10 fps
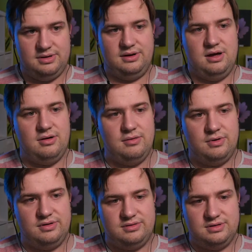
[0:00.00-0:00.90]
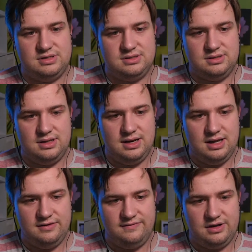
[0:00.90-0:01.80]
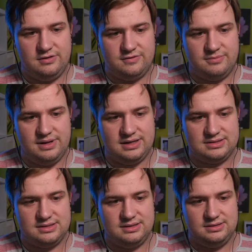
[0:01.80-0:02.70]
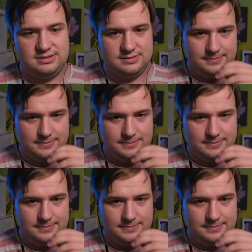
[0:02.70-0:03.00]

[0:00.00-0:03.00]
now I want another video from Pexels.